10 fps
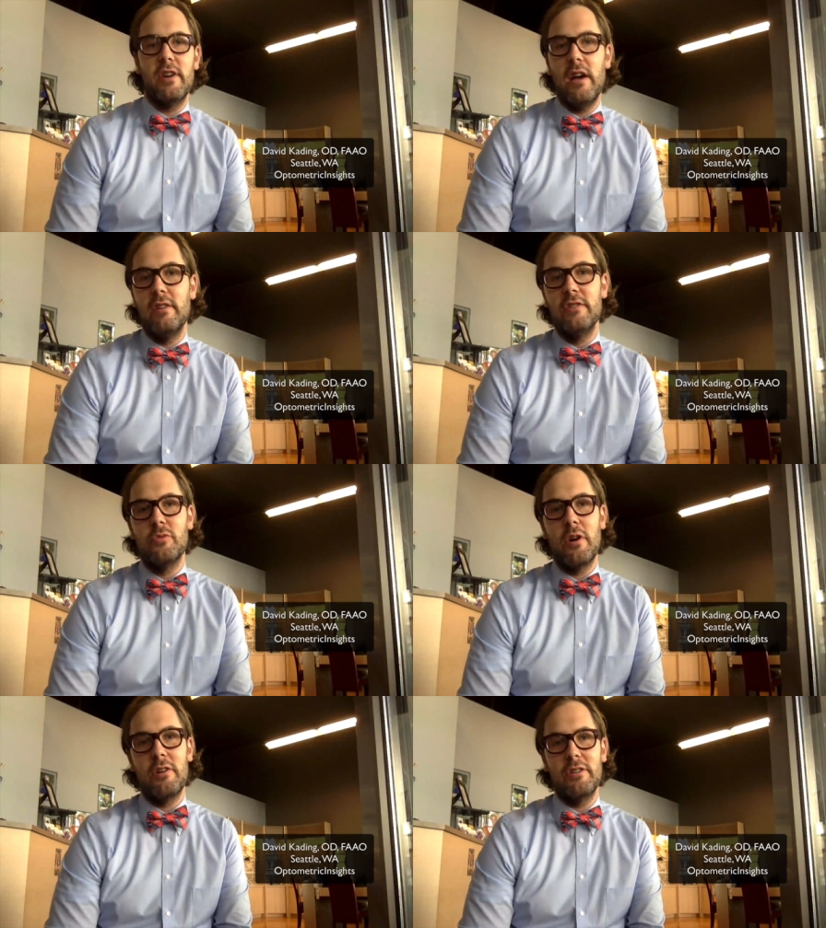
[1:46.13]
child
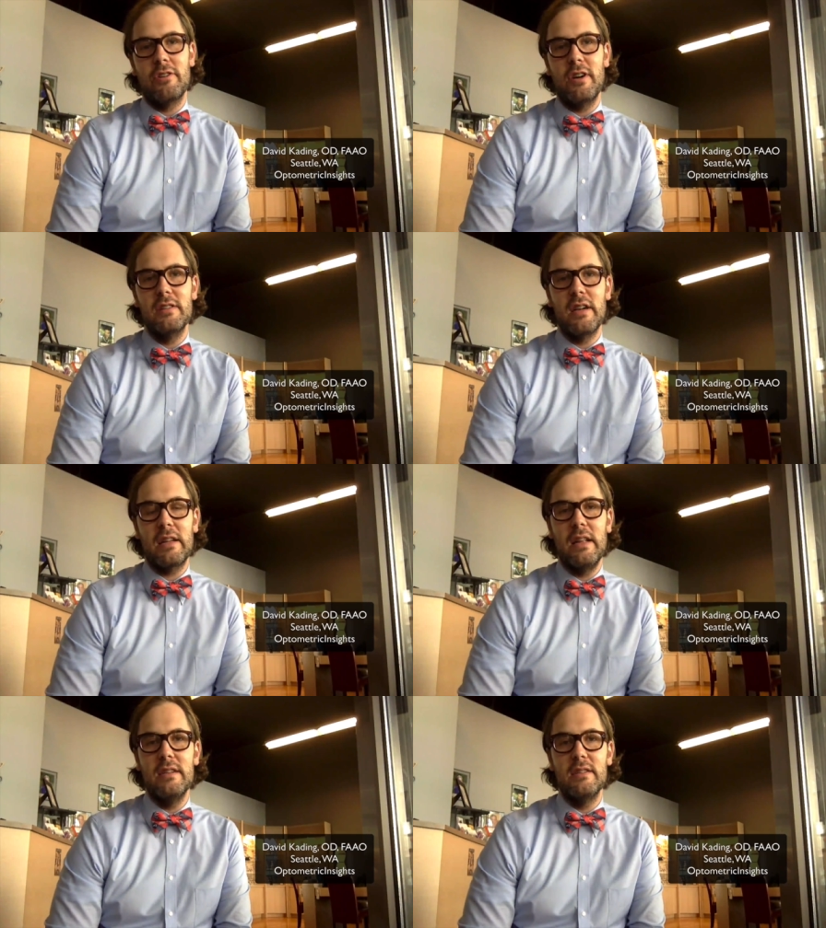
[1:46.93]
is wearing their
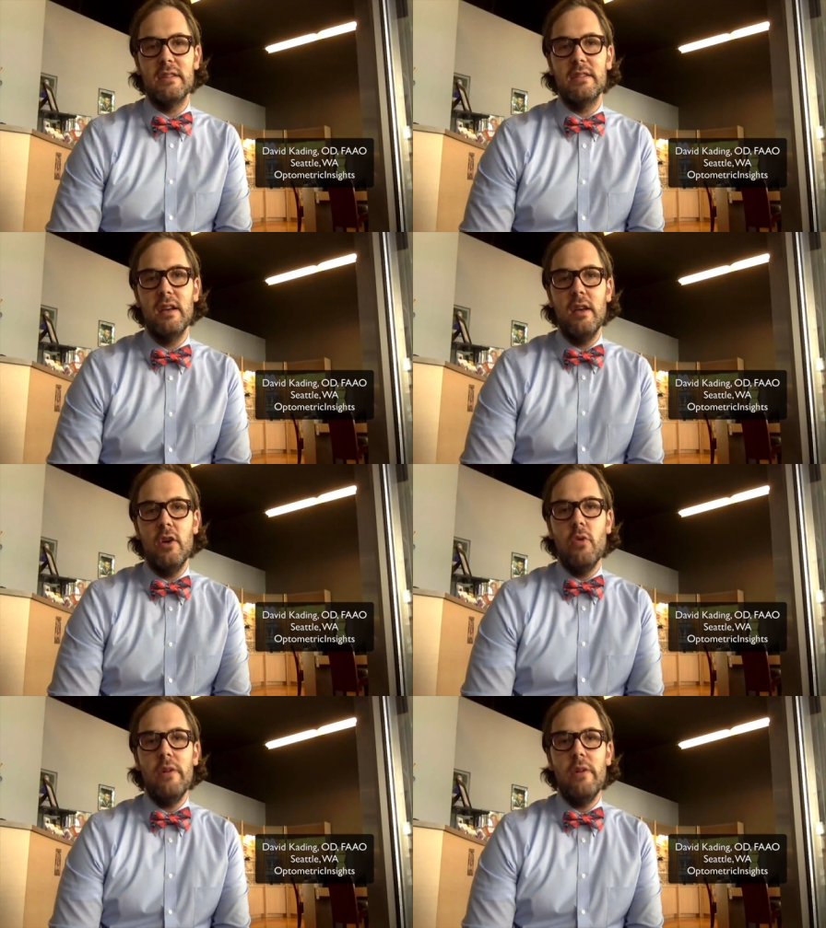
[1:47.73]
contact lenses.